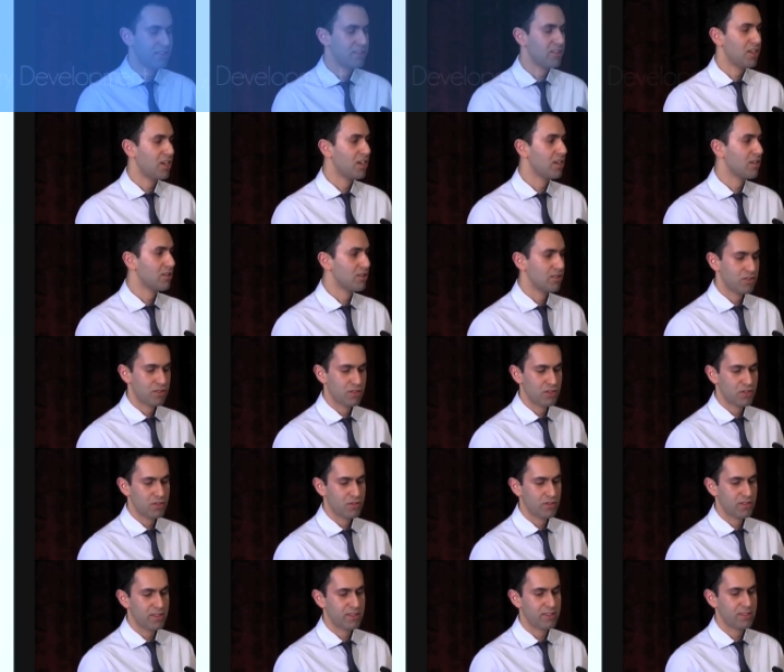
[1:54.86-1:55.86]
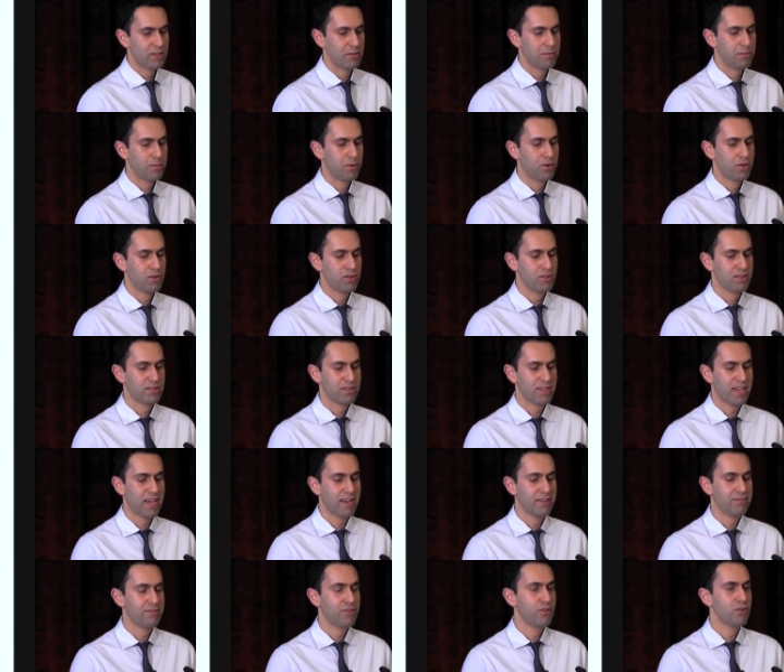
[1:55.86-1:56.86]
tongue serves as an important
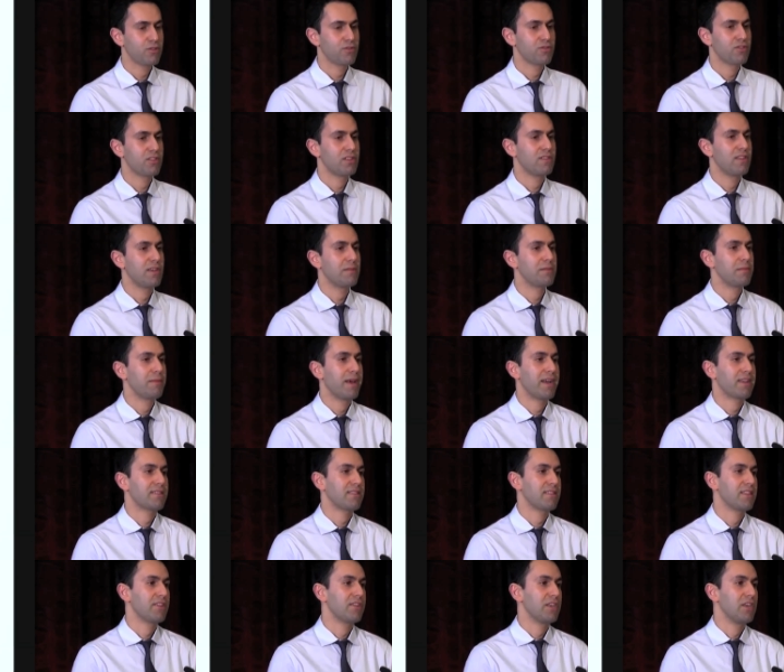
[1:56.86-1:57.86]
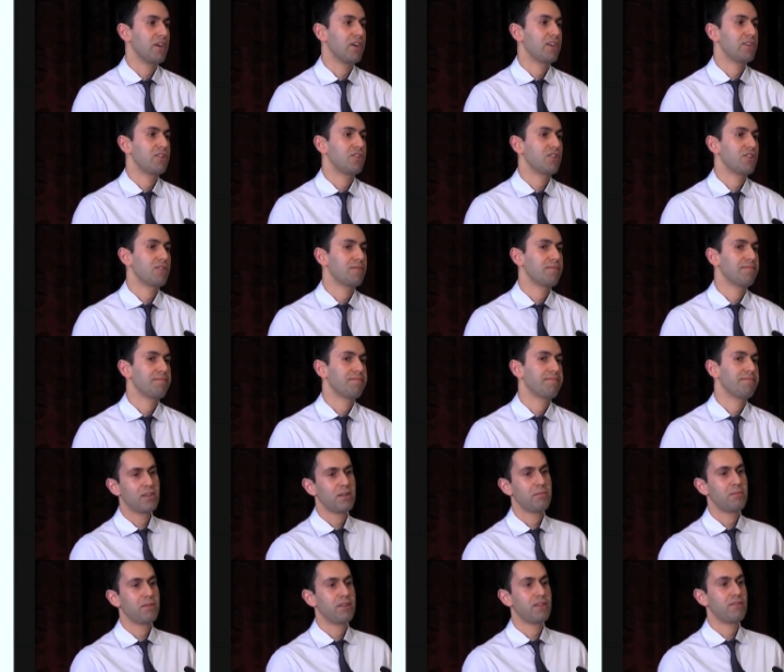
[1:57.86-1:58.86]
scaffold for the development of the maxillary arch.
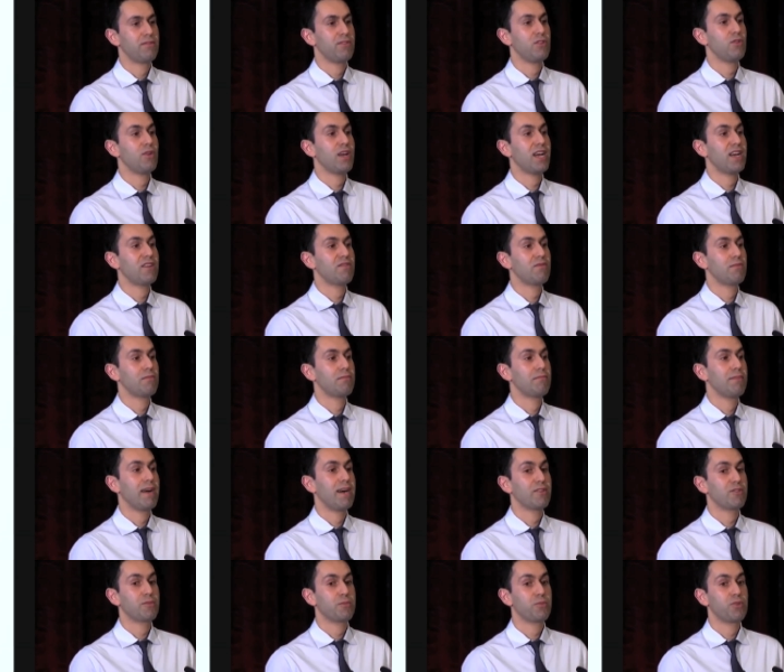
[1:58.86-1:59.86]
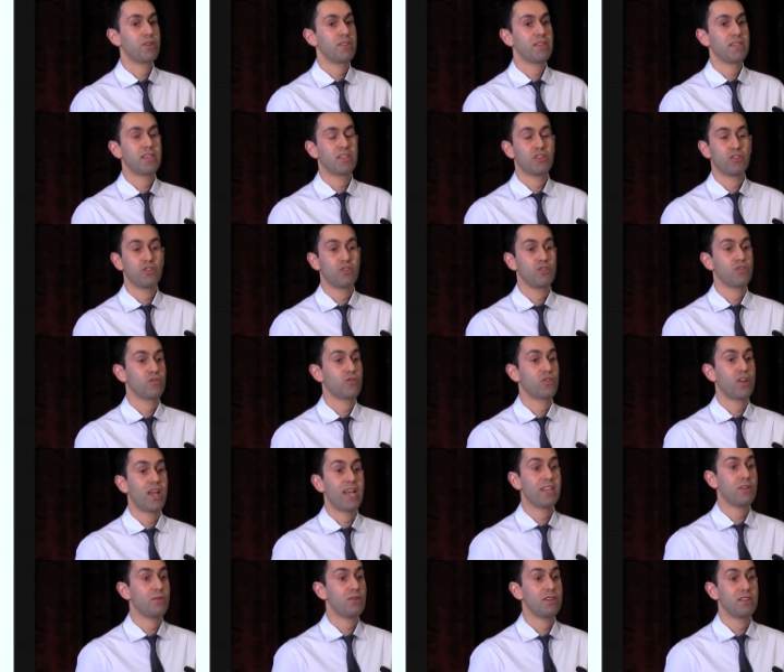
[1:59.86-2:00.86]
But if you have mouth breathing issues for
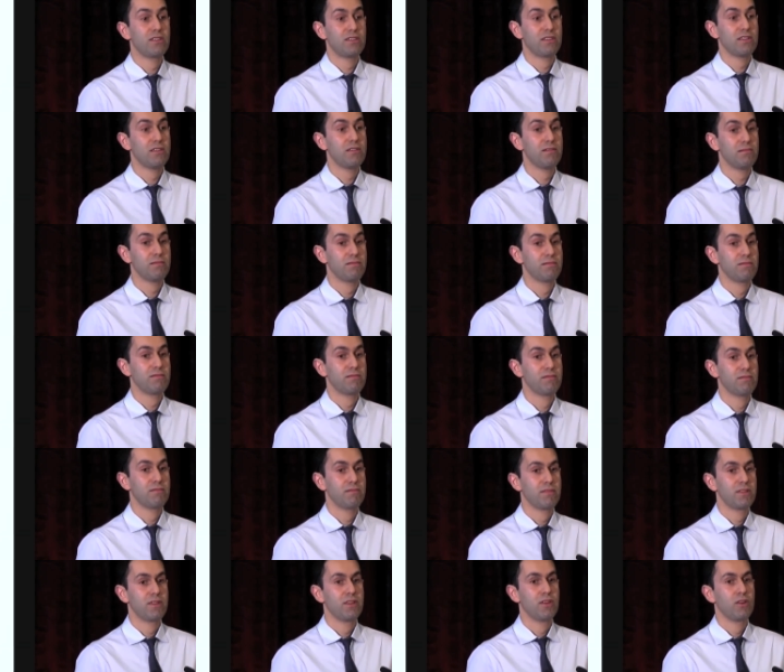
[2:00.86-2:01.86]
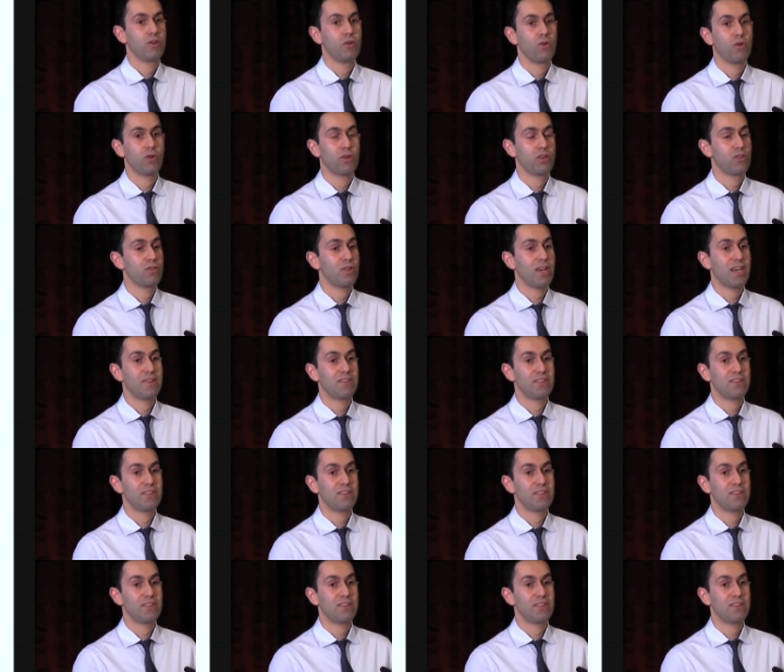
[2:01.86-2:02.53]
any reason, or you have a